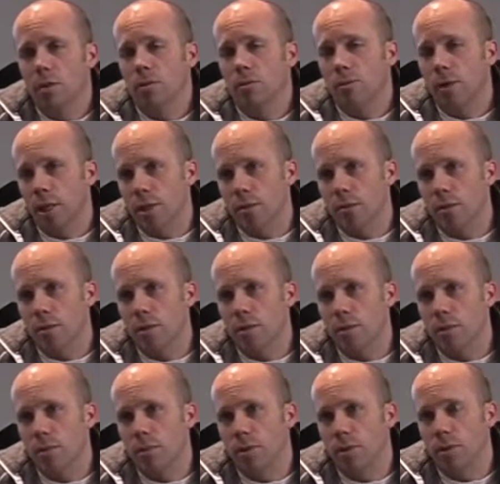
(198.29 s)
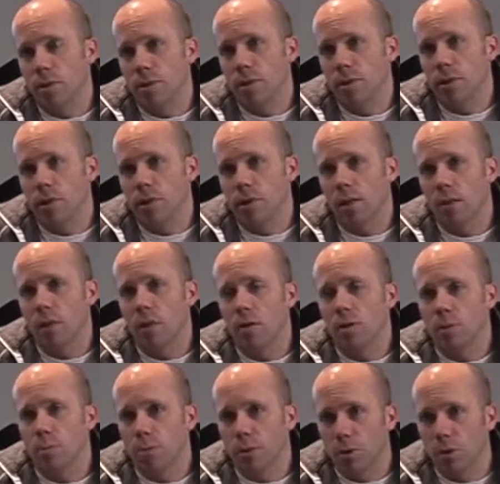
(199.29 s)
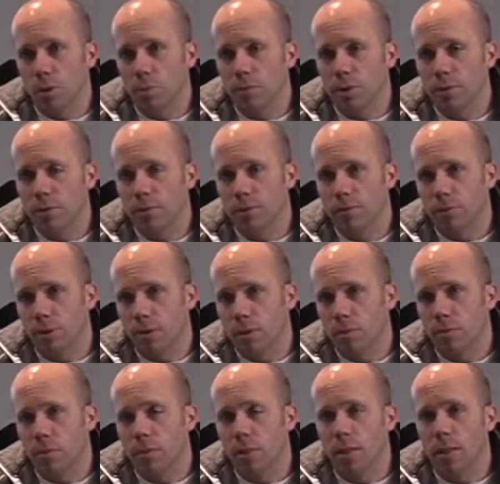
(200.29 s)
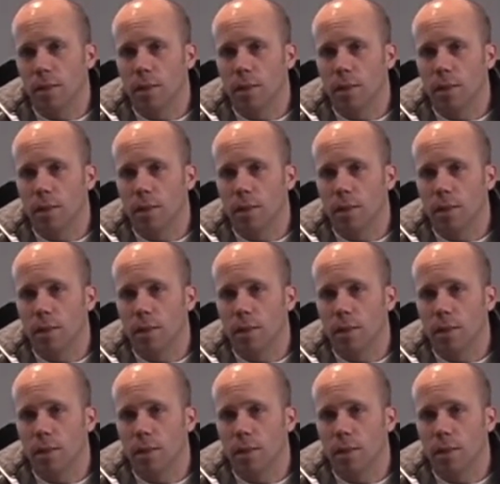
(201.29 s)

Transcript: graduated with a diploma from